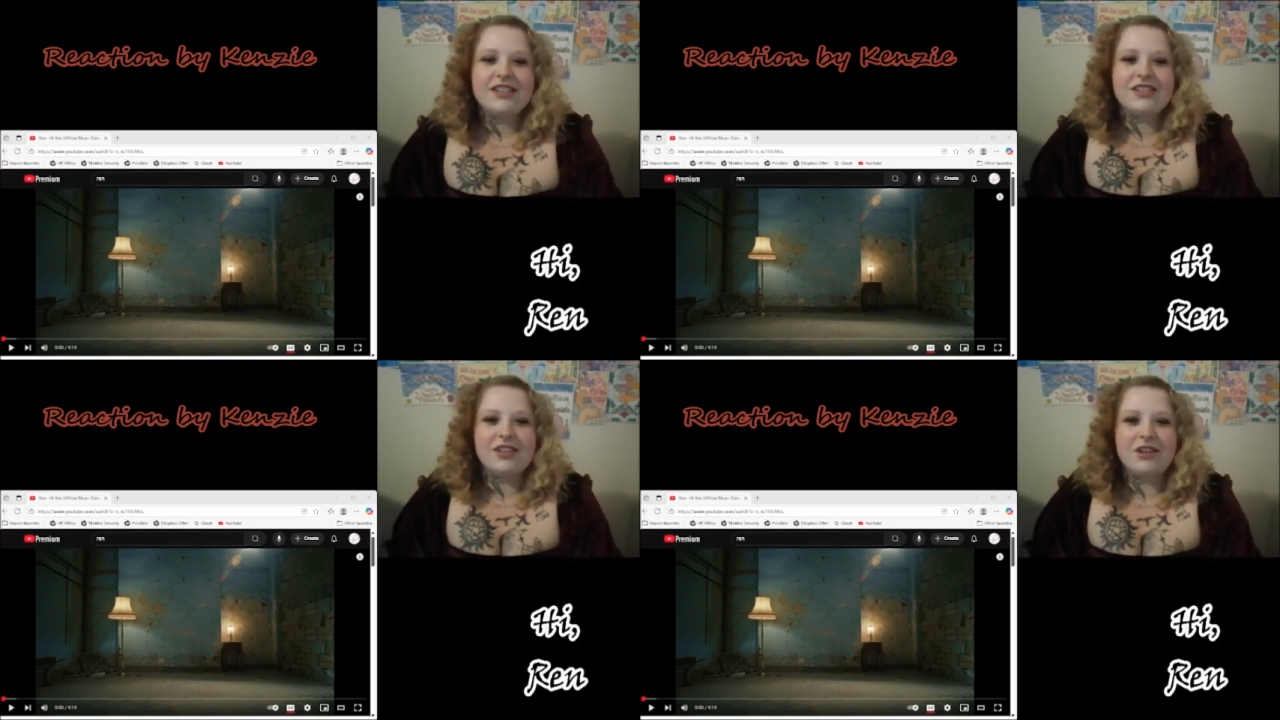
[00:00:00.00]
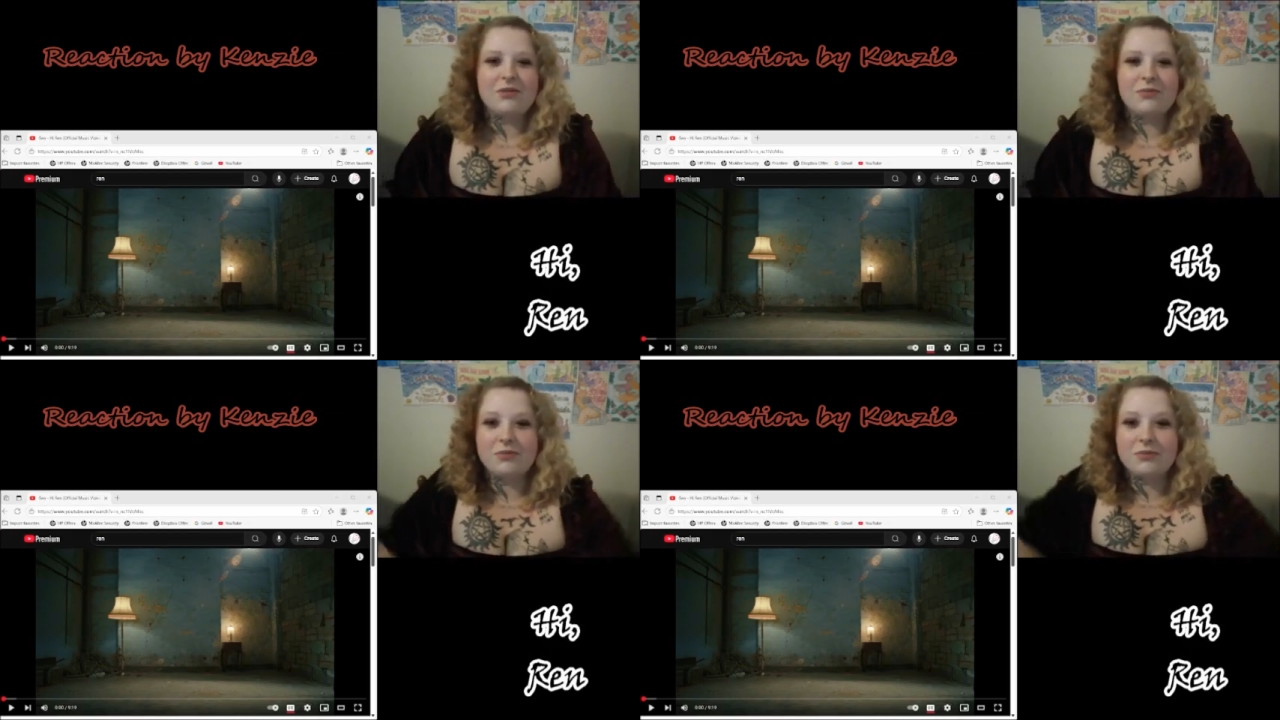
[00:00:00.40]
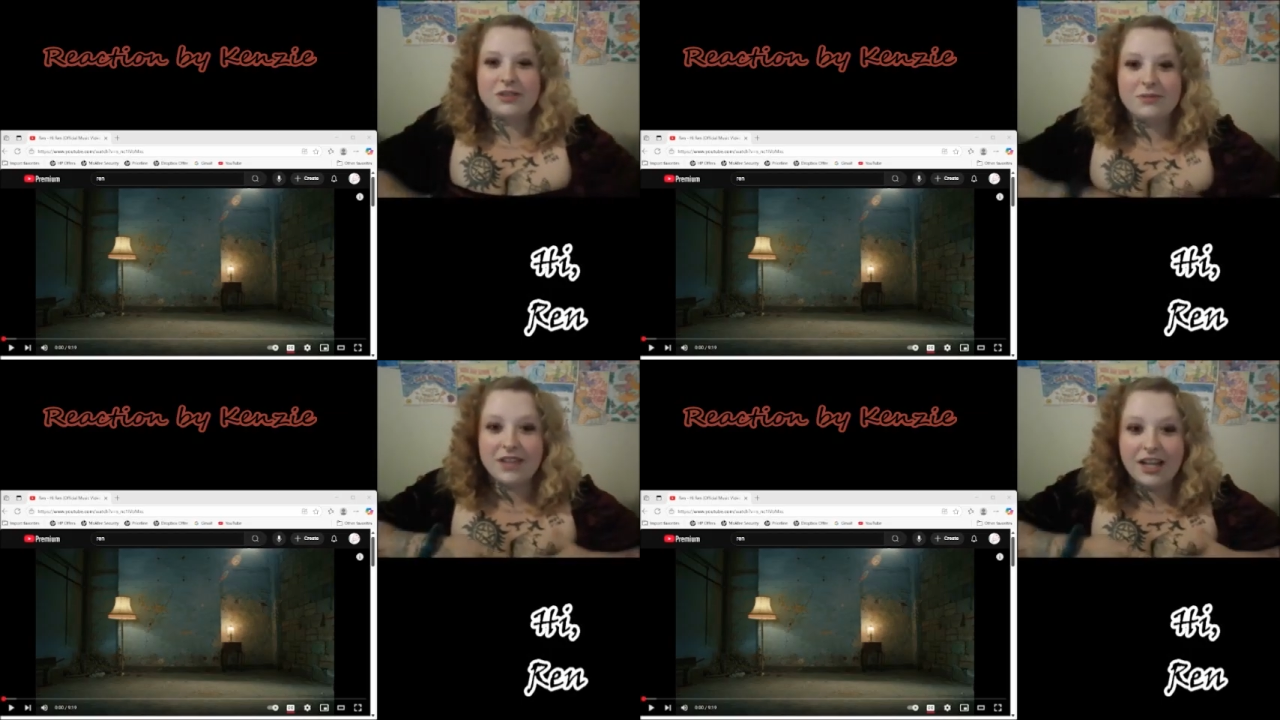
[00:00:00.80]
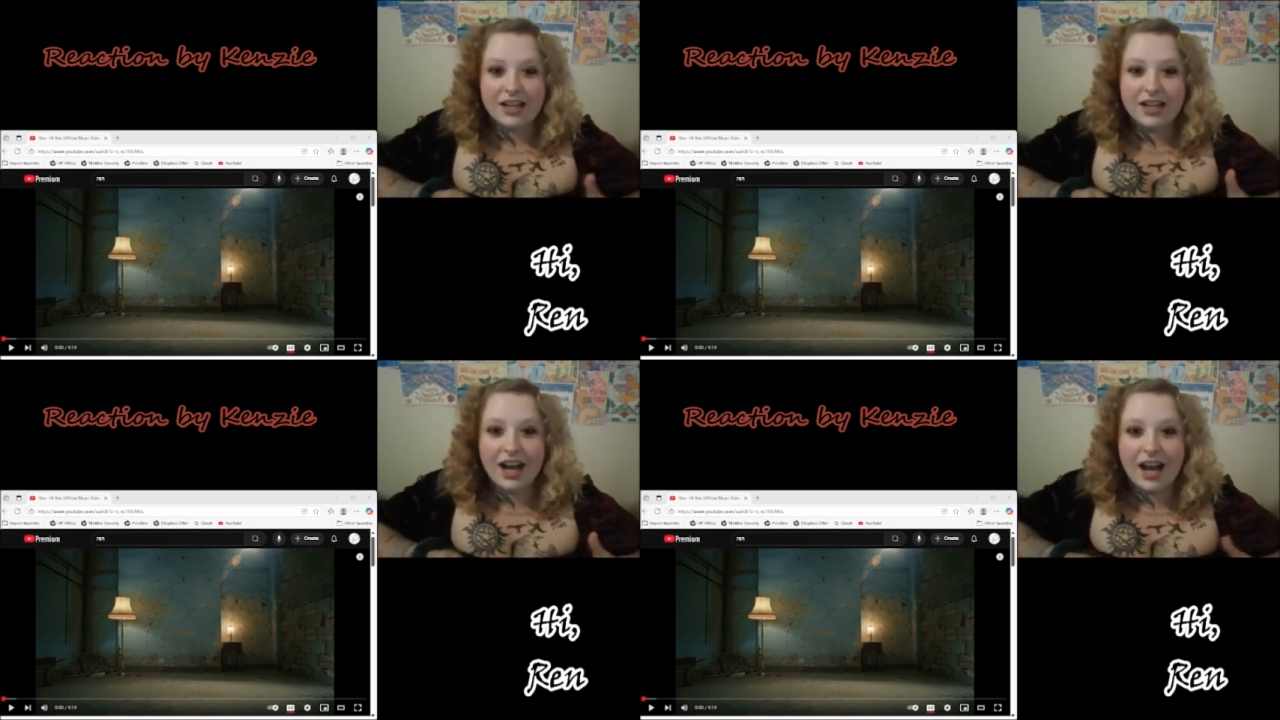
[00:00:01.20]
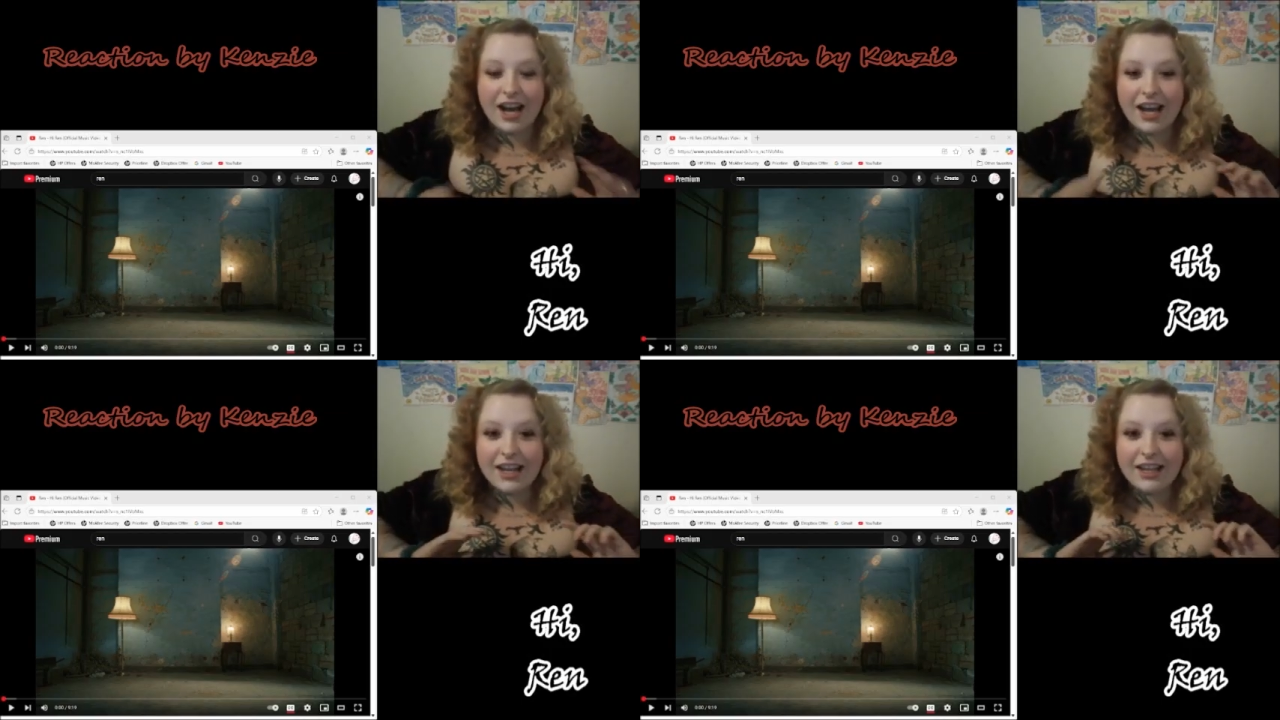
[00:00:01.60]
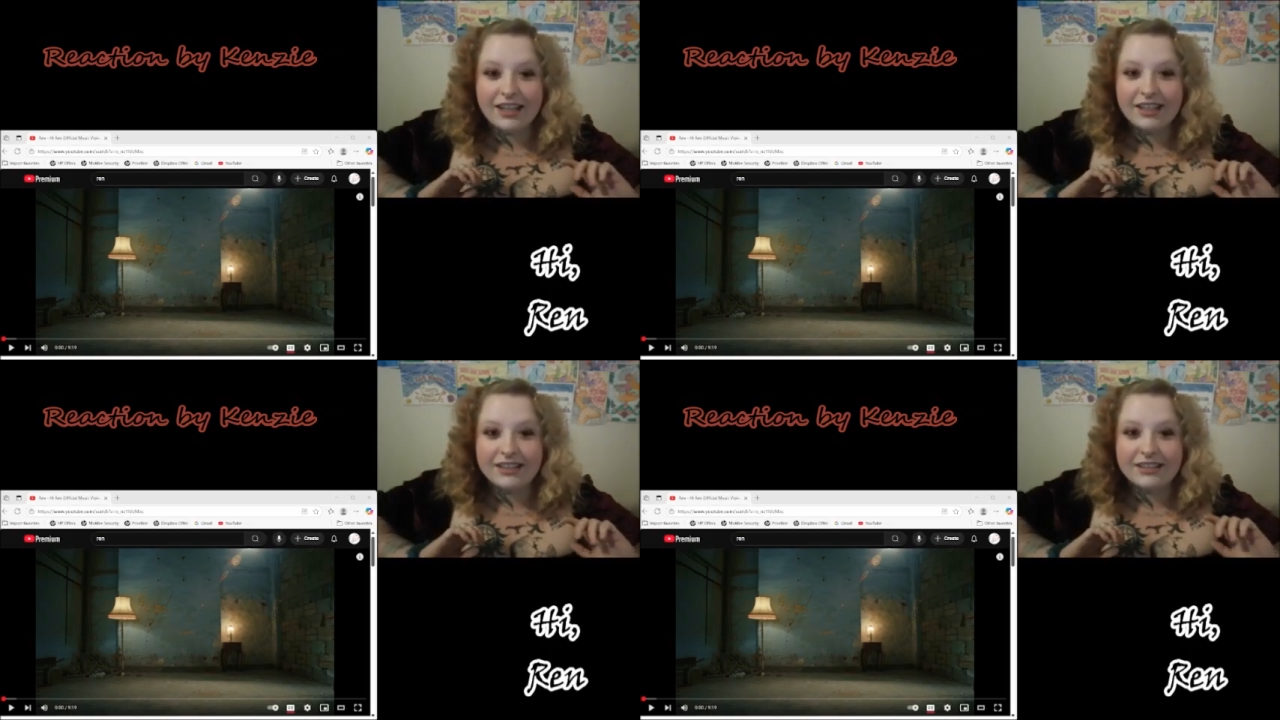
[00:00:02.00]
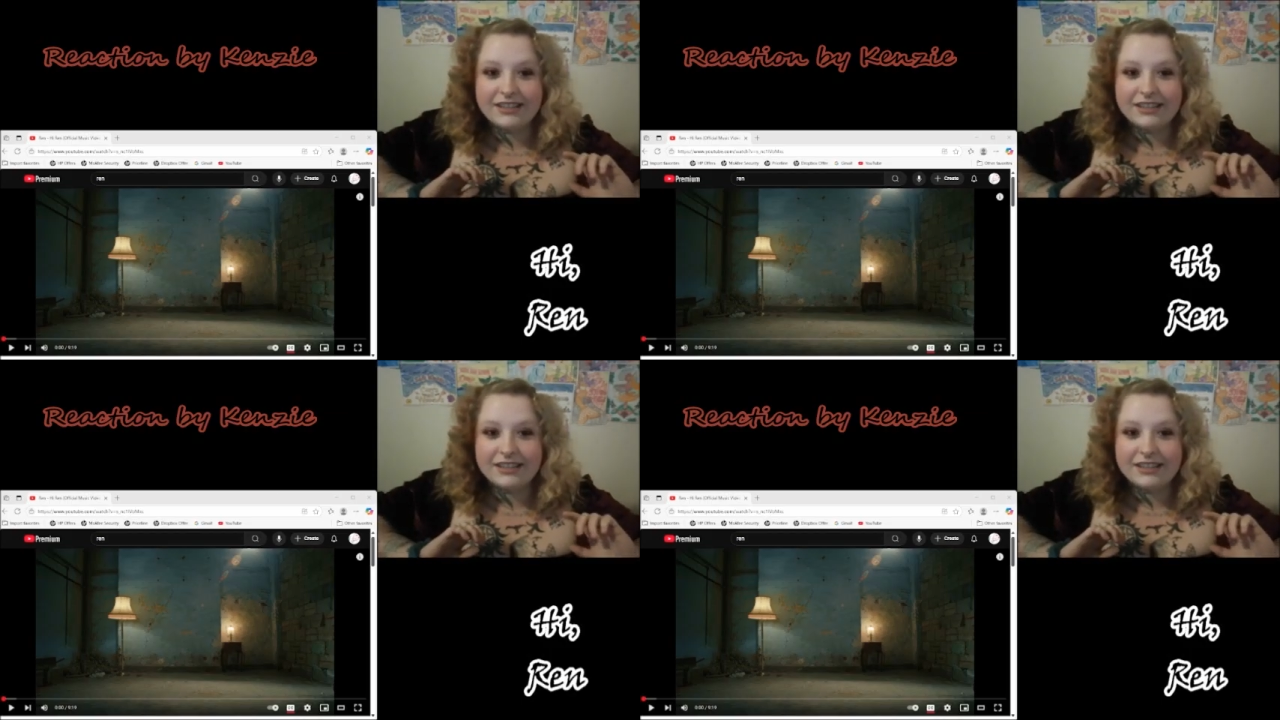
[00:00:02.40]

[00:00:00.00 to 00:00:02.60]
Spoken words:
So wish me luck. I